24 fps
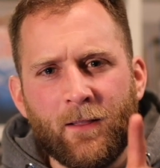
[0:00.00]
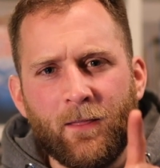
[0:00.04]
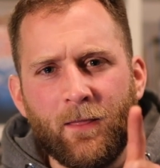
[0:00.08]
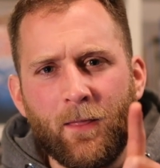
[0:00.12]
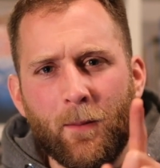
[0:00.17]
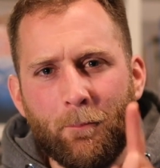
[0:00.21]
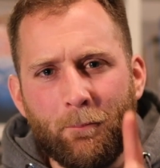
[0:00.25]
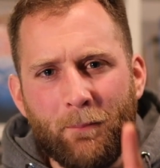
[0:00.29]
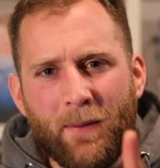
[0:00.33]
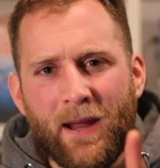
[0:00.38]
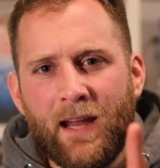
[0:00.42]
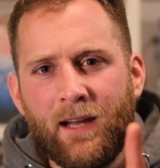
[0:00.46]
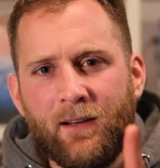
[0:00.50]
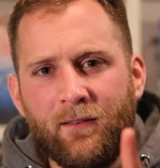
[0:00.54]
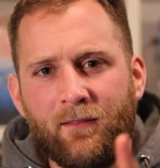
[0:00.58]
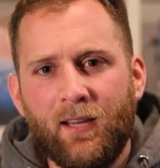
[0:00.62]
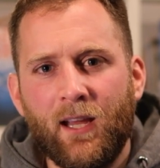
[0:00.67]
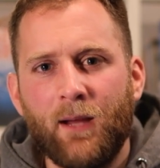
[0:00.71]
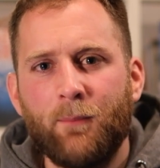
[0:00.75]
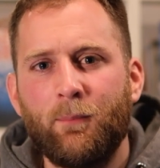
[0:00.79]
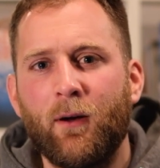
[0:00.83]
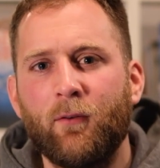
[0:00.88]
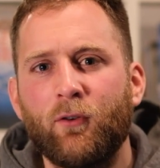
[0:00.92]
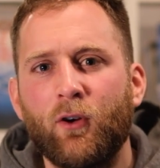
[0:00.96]
The main
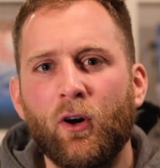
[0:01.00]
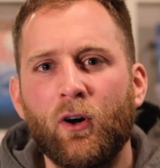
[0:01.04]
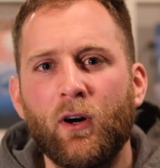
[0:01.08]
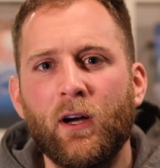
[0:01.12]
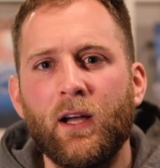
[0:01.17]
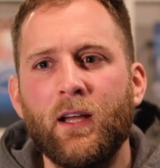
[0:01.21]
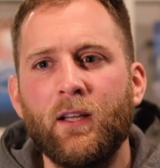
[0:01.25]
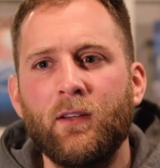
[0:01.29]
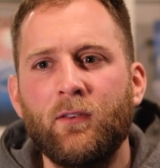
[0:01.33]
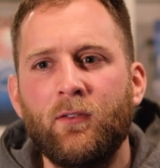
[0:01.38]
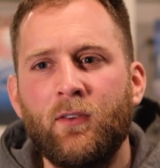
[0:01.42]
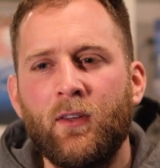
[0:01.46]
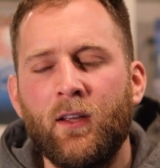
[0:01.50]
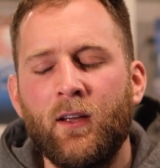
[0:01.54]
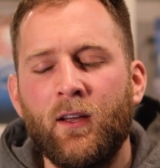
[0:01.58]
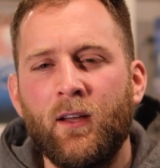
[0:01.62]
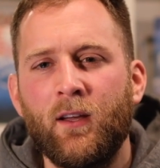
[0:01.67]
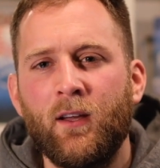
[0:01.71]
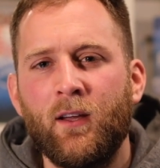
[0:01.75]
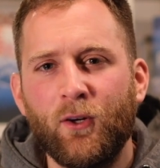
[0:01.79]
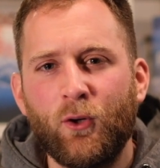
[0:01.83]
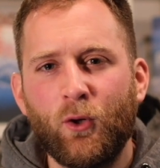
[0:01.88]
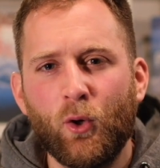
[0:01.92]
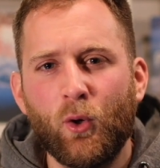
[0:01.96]
tip I've got is
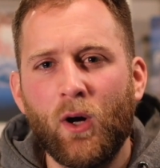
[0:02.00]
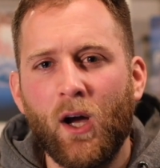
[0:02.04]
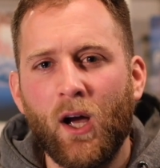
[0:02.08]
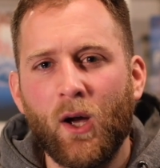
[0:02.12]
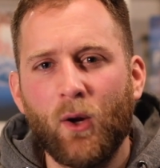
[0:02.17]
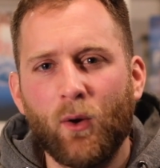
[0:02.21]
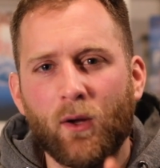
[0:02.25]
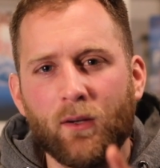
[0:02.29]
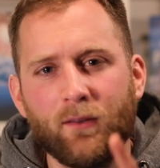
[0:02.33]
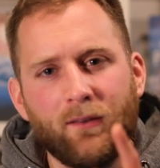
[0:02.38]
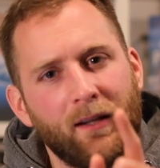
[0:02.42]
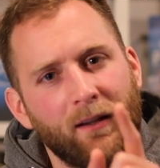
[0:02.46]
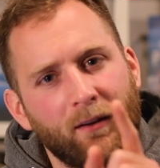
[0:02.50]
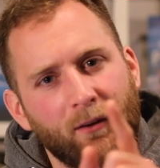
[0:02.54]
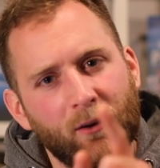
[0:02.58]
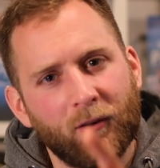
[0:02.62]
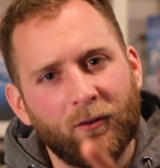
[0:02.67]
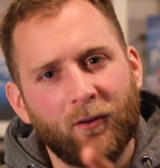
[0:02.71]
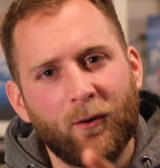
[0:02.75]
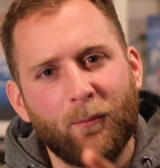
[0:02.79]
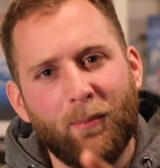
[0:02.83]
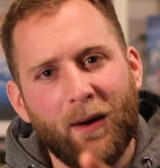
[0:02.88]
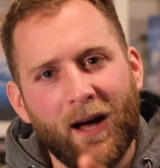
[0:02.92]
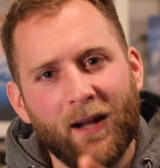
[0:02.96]
go out and take
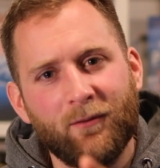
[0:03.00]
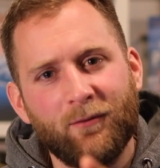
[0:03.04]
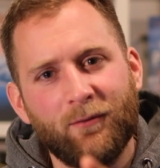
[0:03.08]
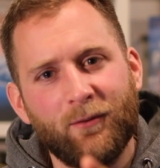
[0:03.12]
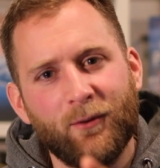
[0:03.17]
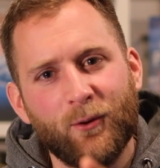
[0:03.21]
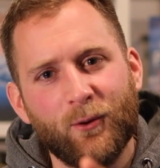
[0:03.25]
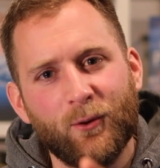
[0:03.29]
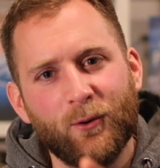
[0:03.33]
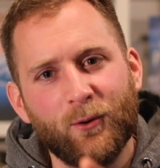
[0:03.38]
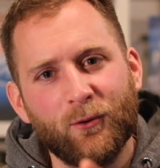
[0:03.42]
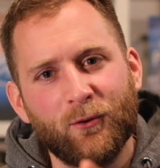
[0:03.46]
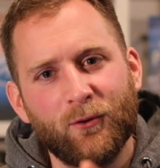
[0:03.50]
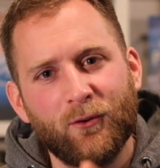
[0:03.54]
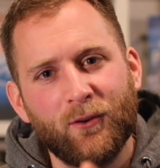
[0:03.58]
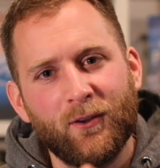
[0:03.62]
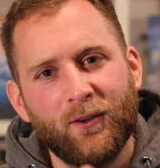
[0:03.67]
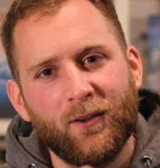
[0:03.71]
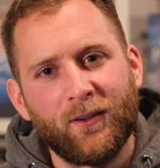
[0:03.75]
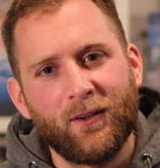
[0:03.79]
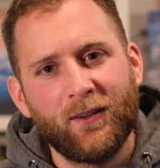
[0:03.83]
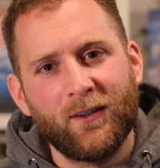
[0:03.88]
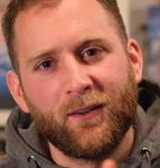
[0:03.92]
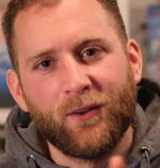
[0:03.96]
lots of bad photos.
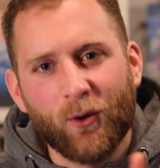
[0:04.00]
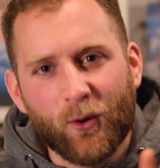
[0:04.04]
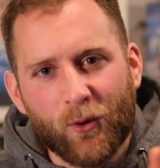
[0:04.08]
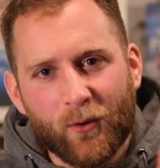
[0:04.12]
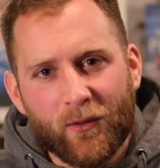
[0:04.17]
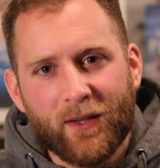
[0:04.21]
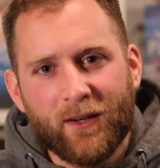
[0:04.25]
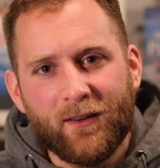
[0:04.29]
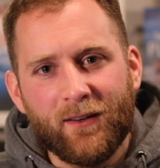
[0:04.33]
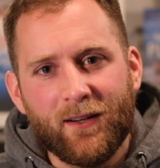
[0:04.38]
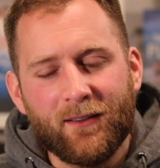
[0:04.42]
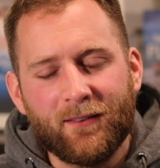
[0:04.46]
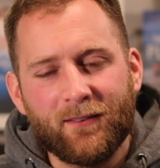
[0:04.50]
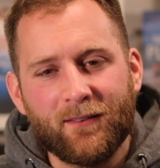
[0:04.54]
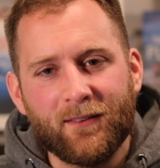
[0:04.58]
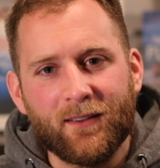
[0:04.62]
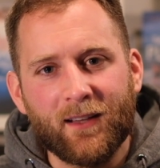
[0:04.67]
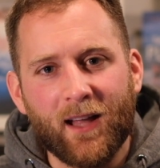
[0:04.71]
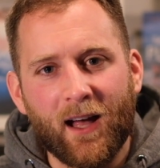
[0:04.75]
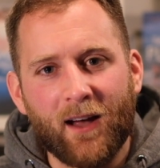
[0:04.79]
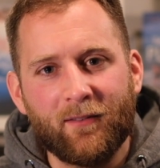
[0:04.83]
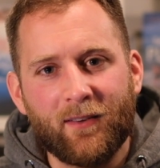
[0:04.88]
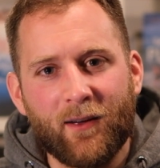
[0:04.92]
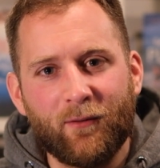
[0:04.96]
The only
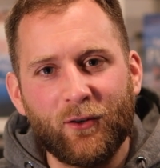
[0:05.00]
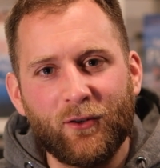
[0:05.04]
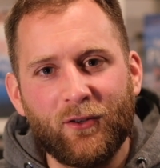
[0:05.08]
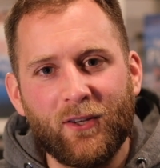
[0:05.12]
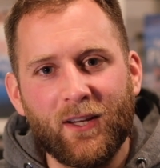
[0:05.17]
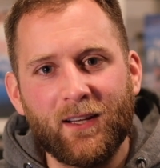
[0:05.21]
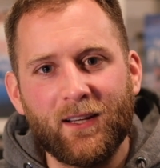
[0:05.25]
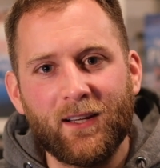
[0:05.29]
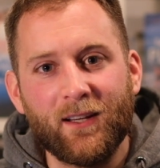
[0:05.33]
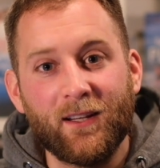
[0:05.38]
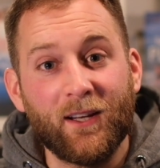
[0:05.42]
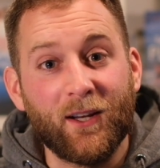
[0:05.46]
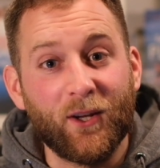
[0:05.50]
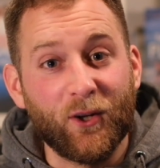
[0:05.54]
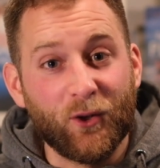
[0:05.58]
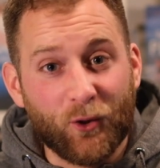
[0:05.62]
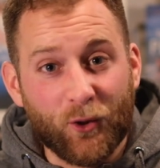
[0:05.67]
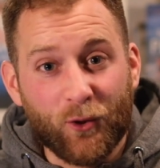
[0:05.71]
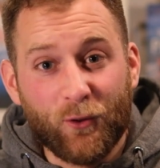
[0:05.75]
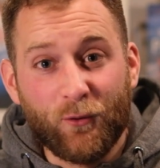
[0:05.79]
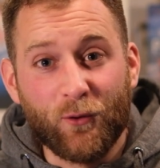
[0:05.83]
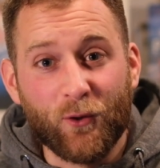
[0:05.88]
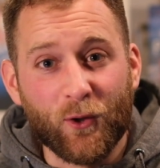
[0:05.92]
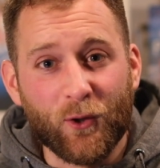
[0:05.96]
reason I've ever taken
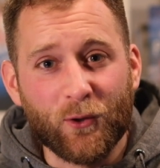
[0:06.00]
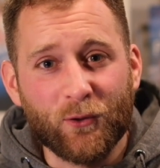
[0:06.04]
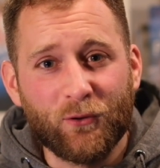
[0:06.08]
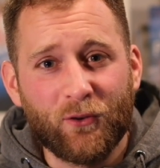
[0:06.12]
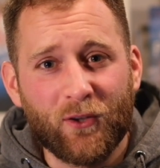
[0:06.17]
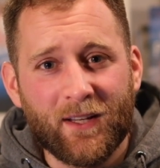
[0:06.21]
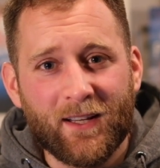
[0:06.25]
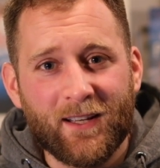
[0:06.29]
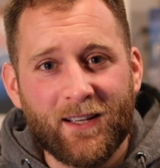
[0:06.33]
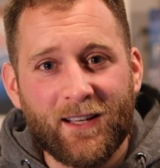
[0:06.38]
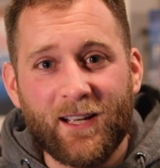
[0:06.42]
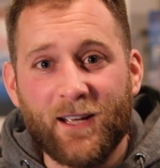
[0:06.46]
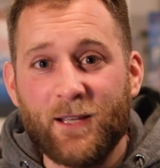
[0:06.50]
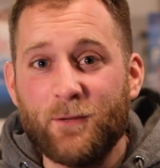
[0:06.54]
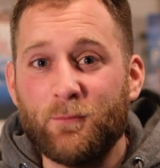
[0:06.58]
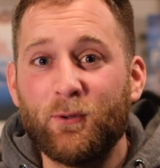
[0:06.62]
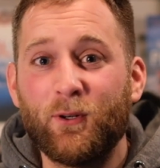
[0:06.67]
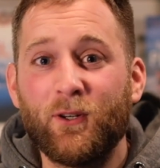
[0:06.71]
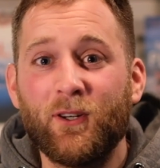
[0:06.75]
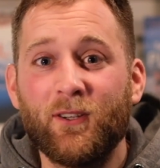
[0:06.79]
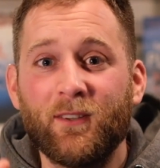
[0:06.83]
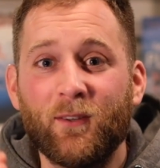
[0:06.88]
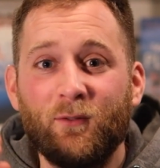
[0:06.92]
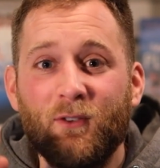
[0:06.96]
good photos is
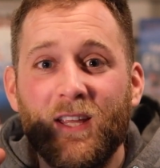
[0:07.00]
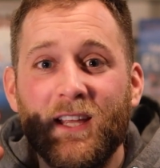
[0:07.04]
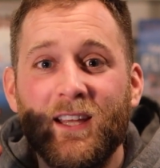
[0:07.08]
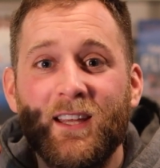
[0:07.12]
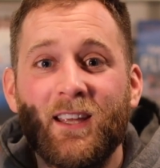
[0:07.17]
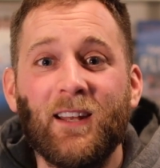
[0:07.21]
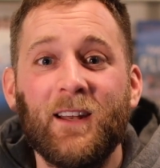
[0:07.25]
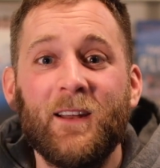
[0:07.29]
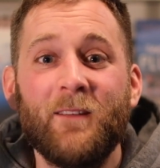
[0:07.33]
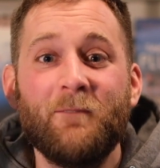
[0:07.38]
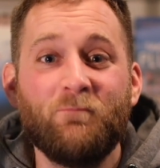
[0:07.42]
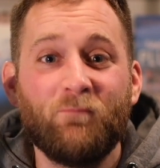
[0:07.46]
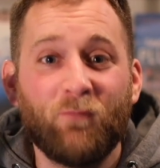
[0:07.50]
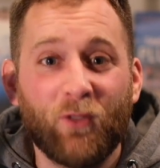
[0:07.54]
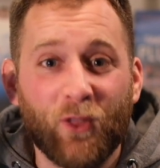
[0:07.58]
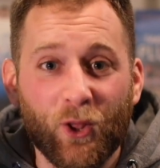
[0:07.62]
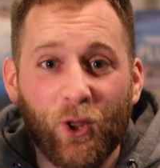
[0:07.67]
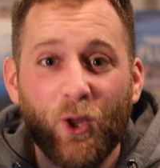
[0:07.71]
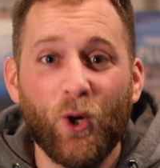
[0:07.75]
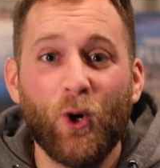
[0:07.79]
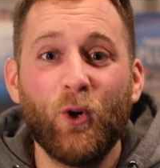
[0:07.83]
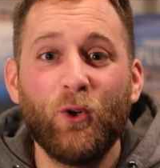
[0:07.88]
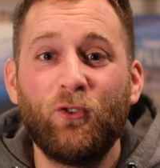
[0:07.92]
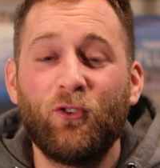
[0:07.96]
because I've taken
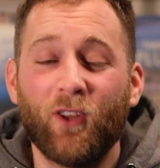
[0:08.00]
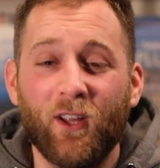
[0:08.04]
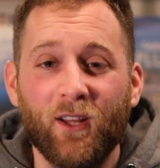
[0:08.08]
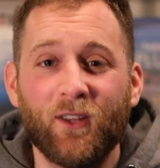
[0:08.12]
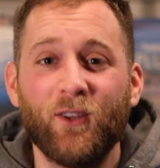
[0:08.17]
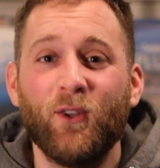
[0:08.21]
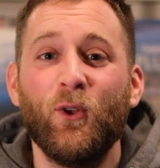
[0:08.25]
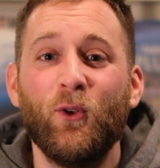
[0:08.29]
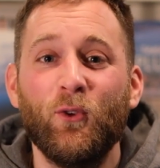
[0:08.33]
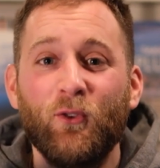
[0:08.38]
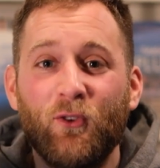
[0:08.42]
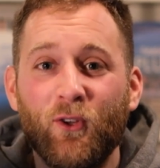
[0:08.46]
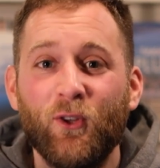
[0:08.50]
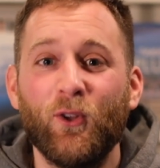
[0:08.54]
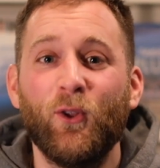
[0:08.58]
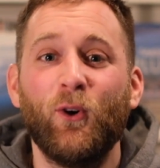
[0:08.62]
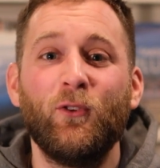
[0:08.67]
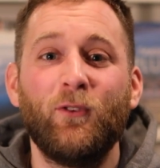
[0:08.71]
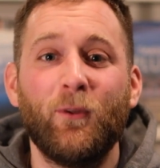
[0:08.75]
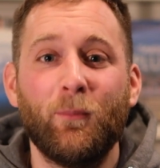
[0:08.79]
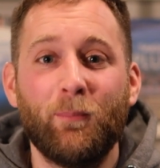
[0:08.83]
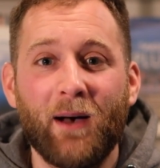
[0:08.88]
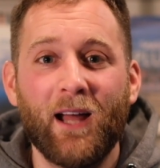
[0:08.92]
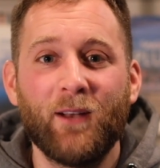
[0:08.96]
loads and loads and
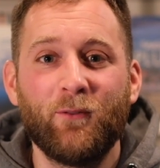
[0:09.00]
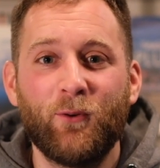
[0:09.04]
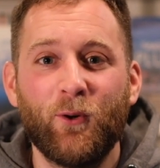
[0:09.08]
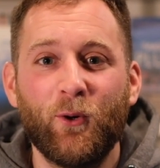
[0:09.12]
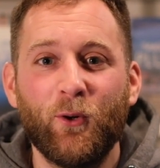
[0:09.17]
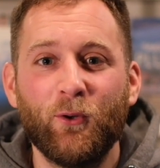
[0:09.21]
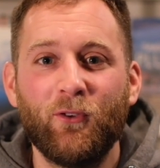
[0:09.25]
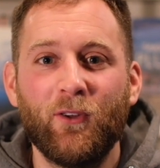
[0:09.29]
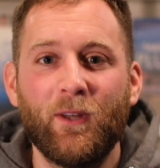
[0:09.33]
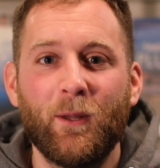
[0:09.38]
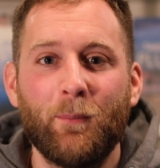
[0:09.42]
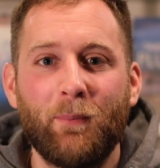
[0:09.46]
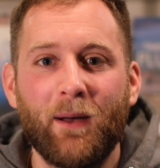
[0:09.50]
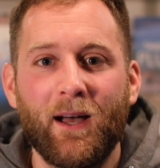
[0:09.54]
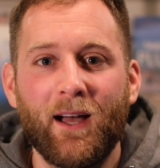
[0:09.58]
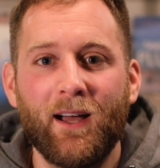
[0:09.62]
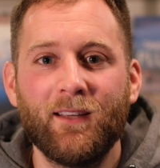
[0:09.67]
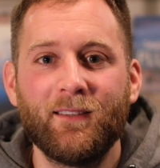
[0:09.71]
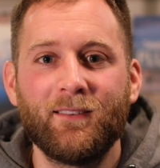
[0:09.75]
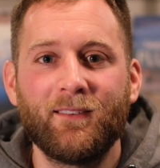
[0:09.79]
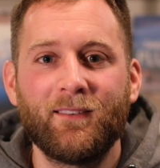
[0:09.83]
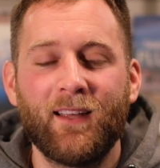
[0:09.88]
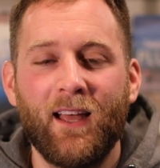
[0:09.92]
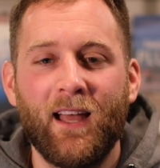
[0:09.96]
loads of bad photos in the
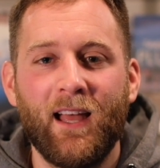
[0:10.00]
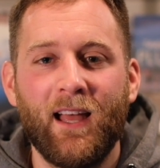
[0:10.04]
past.